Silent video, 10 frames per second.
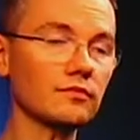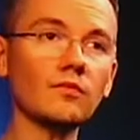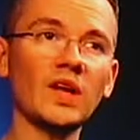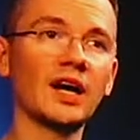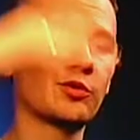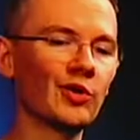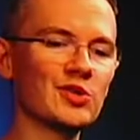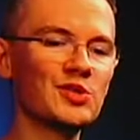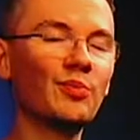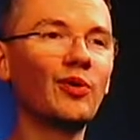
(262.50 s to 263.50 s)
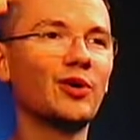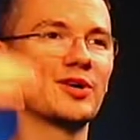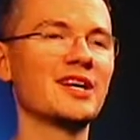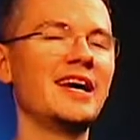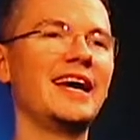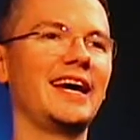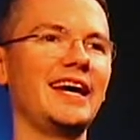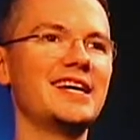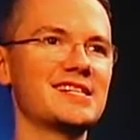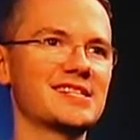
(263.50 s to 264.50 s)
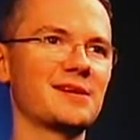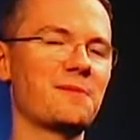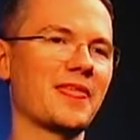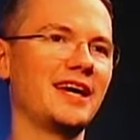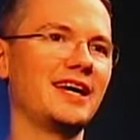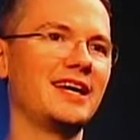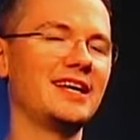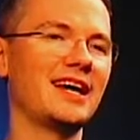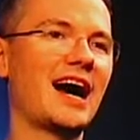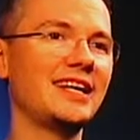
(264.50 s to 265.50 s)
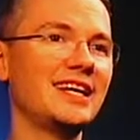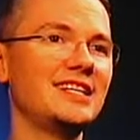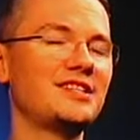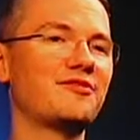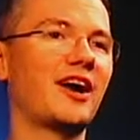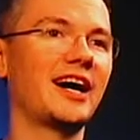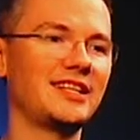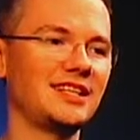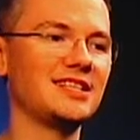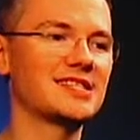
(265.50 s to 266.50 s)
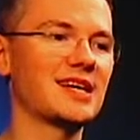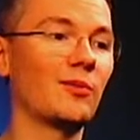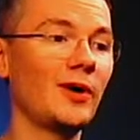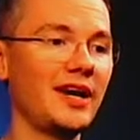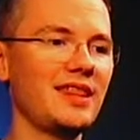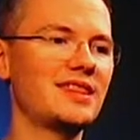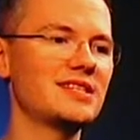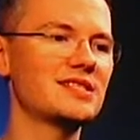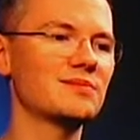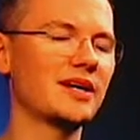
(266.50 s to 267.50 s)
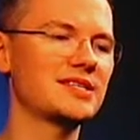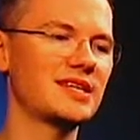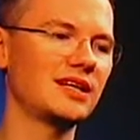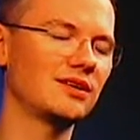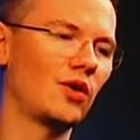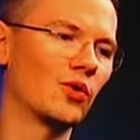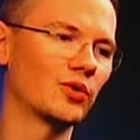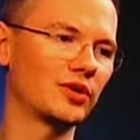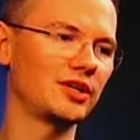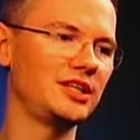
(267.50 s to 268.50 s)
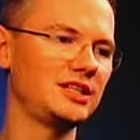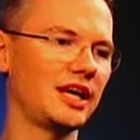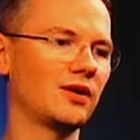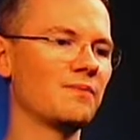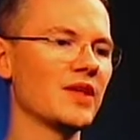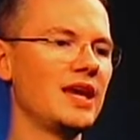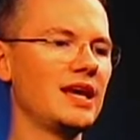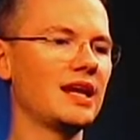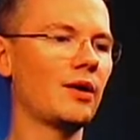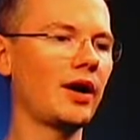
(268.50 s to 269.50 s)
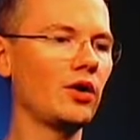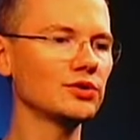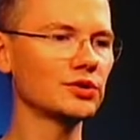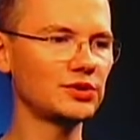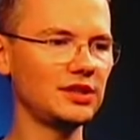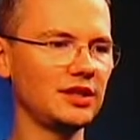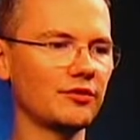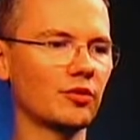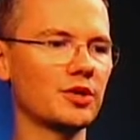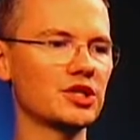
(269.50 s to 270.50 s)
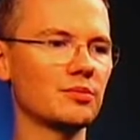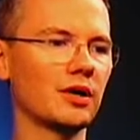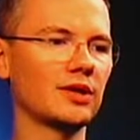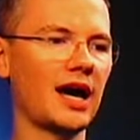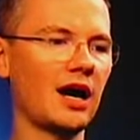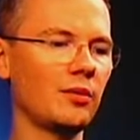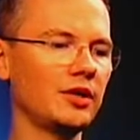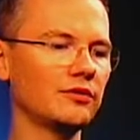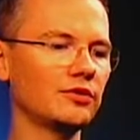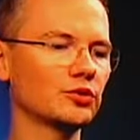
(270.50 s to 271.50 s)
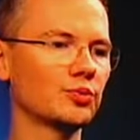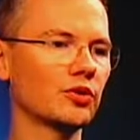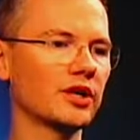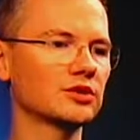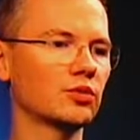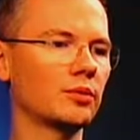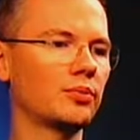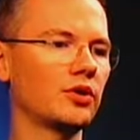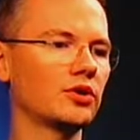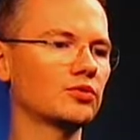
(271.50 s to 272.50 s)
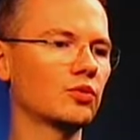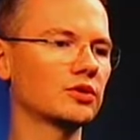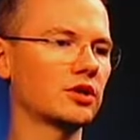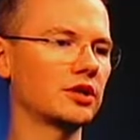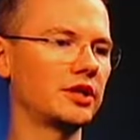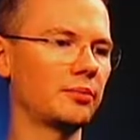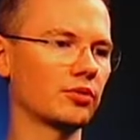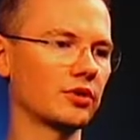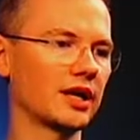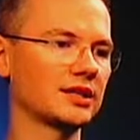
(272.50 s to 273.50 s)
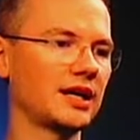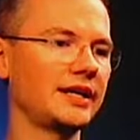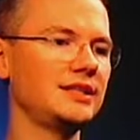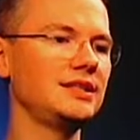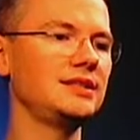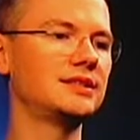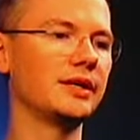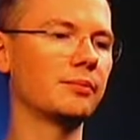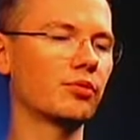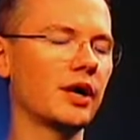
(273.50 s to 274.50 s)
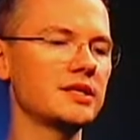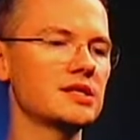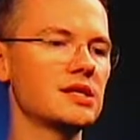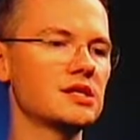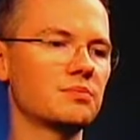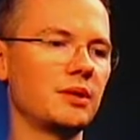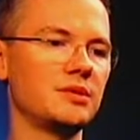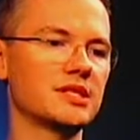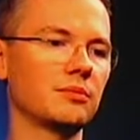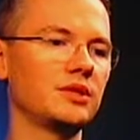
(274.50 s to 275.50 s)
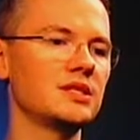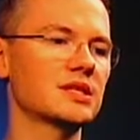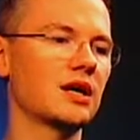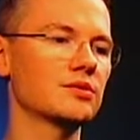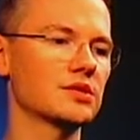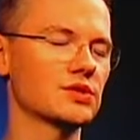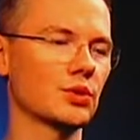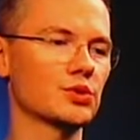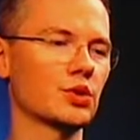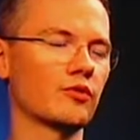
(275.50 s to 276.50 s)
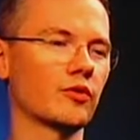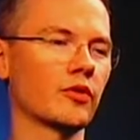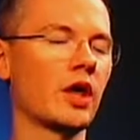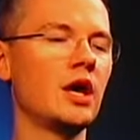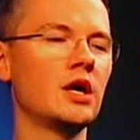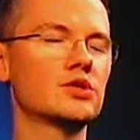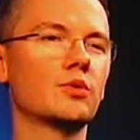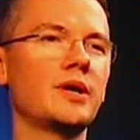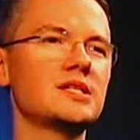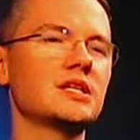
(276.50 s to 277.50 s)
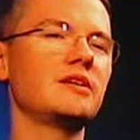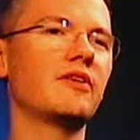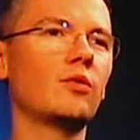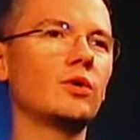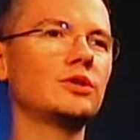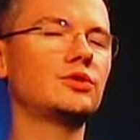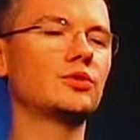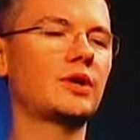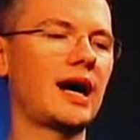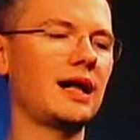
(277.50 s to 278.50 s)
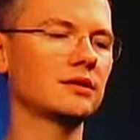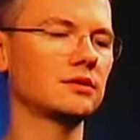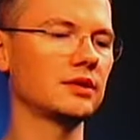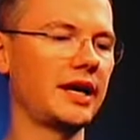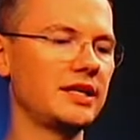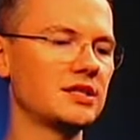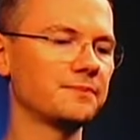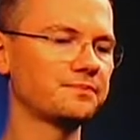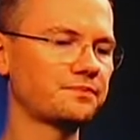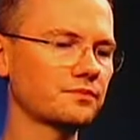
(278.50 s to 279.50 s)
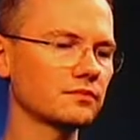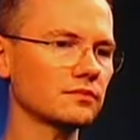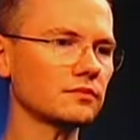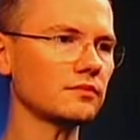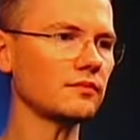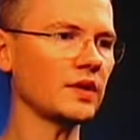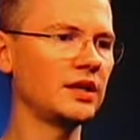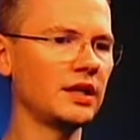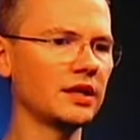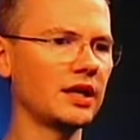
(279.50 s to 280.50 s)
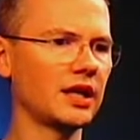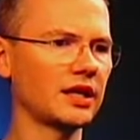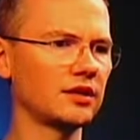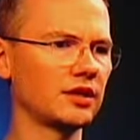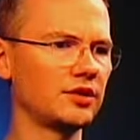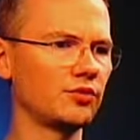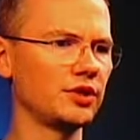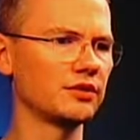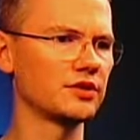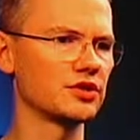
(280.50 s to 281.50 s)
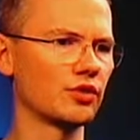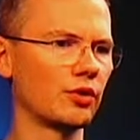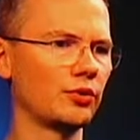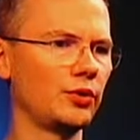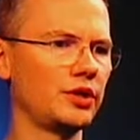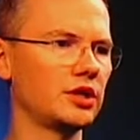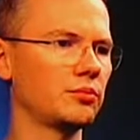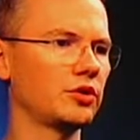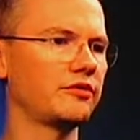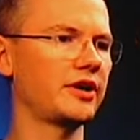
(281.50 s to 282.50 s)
across the board is identified in some way. This is my sale order detail. Now I also see the information about how many of those products were bought, what are the product IDs, the prices, maybe some discounts, and so on and so forth. So basically, if I wanted to calculate, and then again I can get rid of this row GUID and modify